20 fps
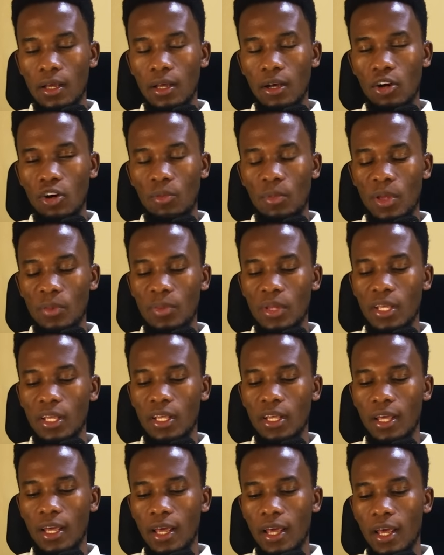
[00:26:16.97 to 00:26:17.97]
or
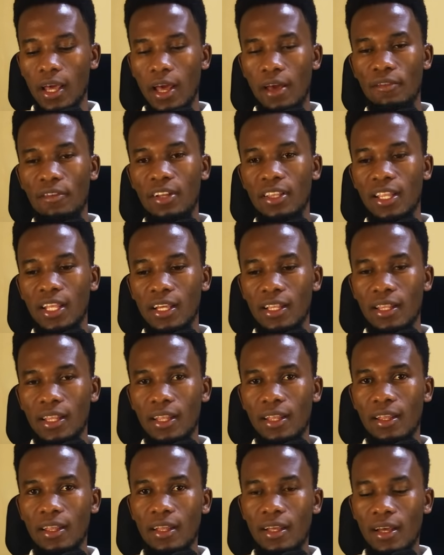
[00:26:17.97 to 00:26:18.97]
maybe everything
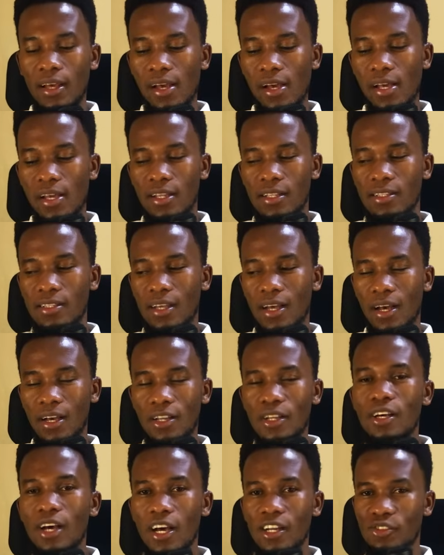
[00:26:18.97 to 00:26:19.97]
there, it's
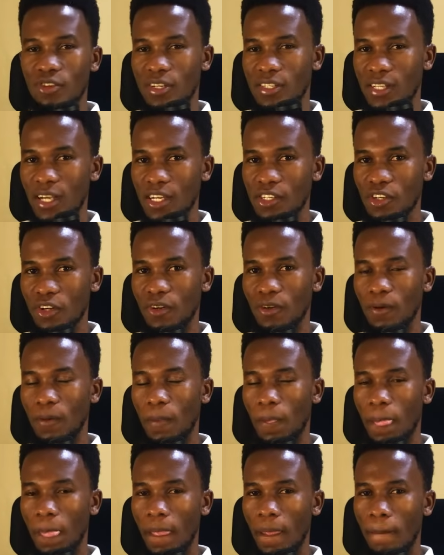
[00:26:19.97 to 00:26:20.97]
a, a transactional.
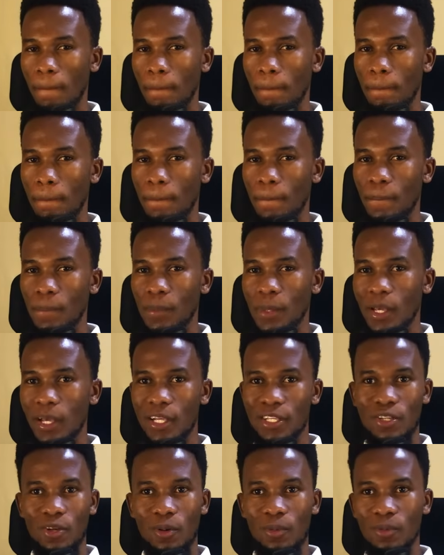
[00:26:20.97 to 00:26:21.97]

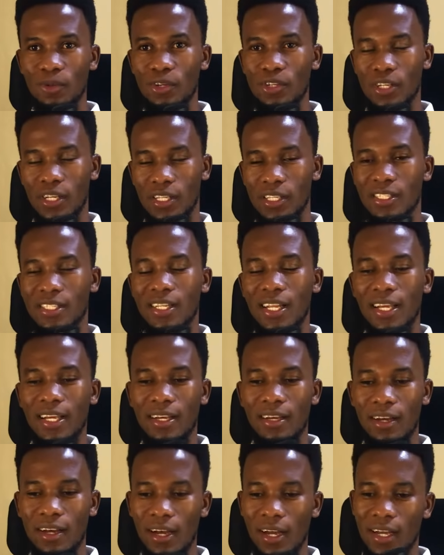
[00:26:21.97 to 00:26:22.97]
It's not. It's
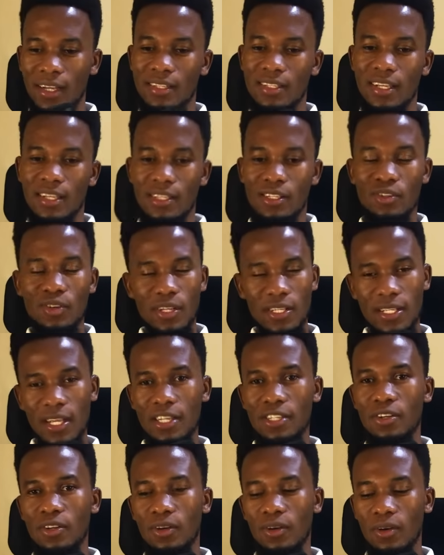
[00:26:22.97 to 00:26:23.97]
like I can say it's
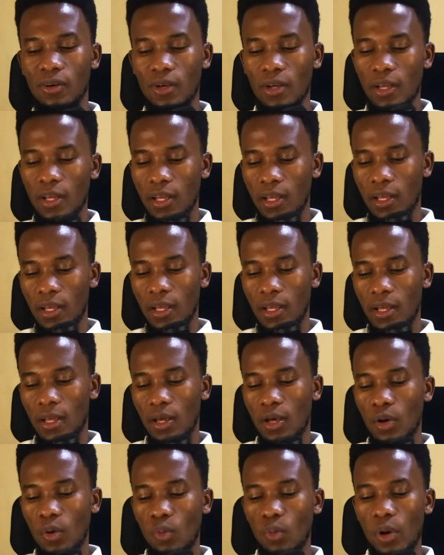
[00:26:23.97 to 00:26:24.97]
transactional.
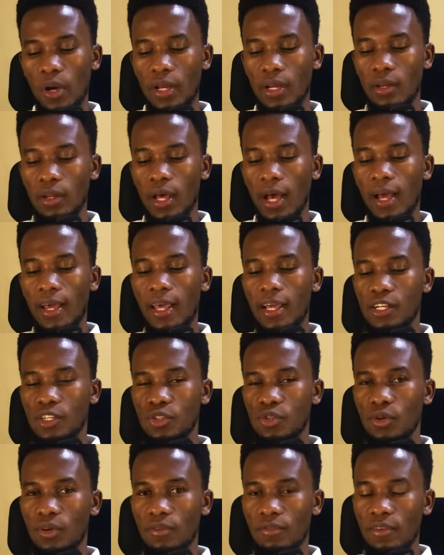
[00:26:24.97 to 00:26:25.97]
When I get
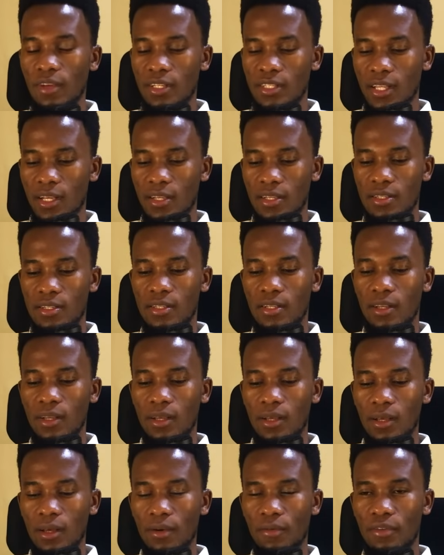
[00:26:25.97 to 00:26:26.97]
you investors,
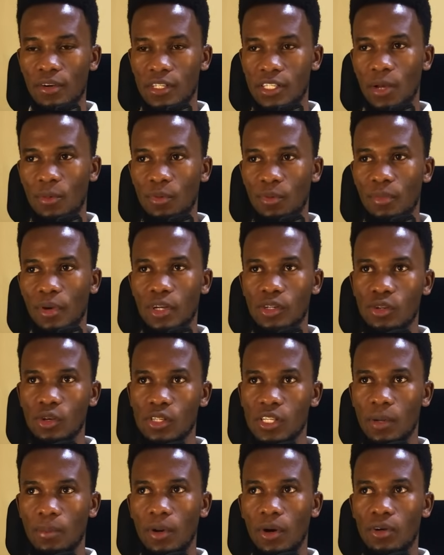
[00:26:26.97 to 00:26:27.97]
for example, Mara talks
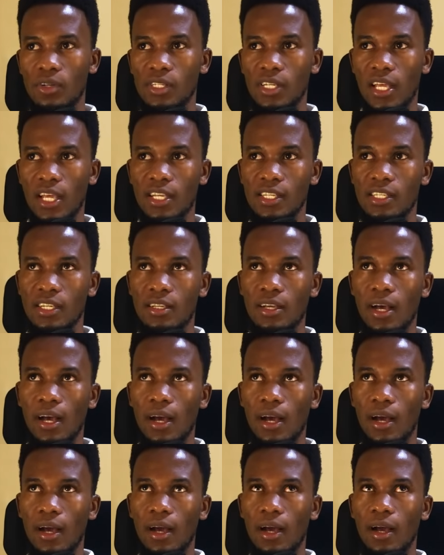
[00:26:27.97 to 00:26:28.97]
about getting
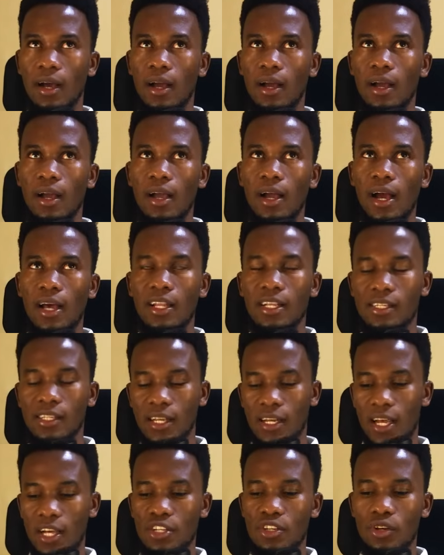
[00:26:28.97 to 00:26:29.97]
uh, an
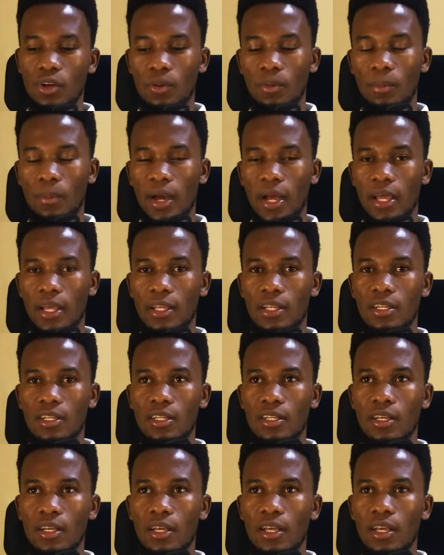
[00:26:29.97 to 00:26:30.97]
international mind